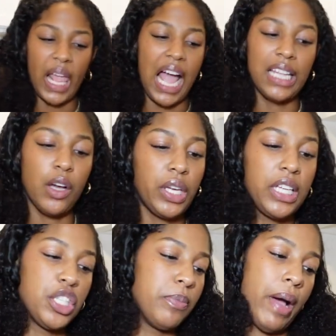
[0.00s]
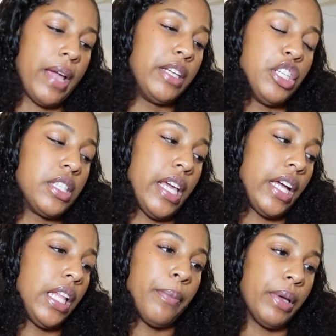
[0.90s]
I low-key just might just get
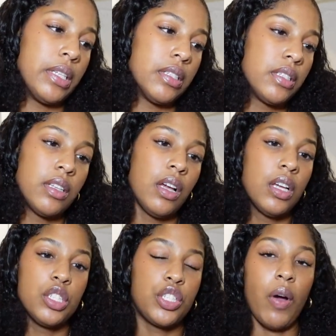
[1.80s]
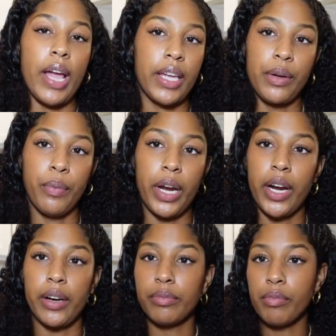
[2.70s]
clip-ins so I can
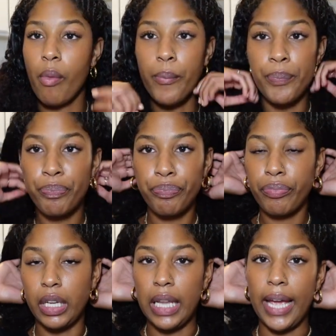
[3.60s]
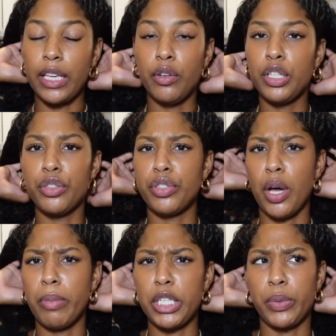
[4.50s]
wear like you can do
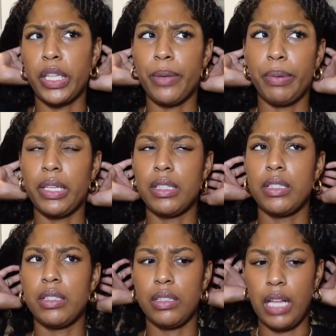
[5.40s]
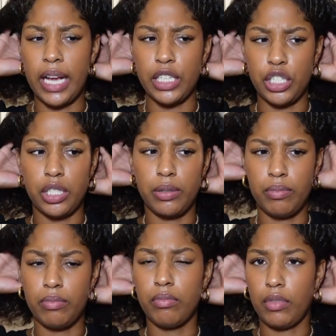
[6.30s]
so much with clip-ins. I could just
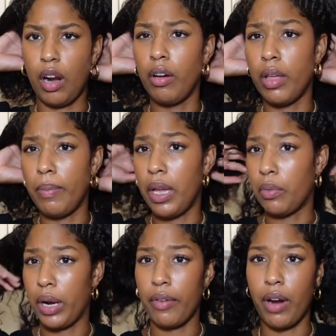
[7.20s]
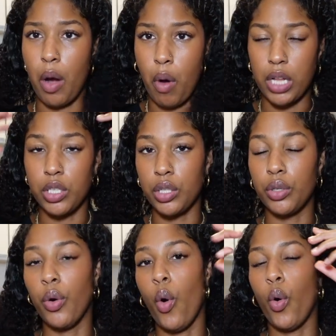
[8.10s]
throw them in whenever I want
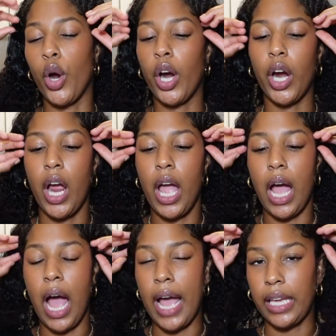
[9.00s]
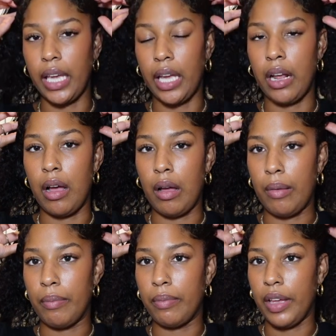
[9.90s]
to or I can,
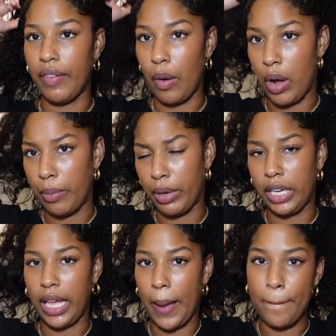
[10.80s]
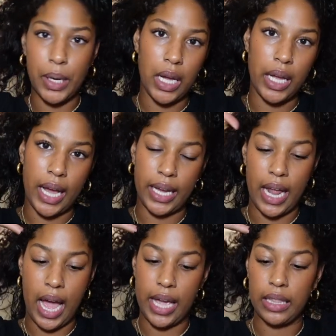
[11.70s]
um, if I want to put in like a bun, I can
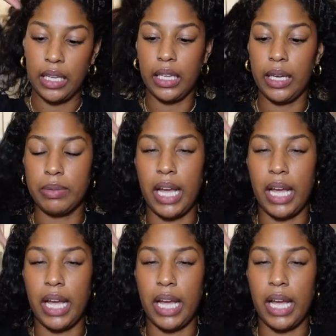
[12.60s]
hide the clips.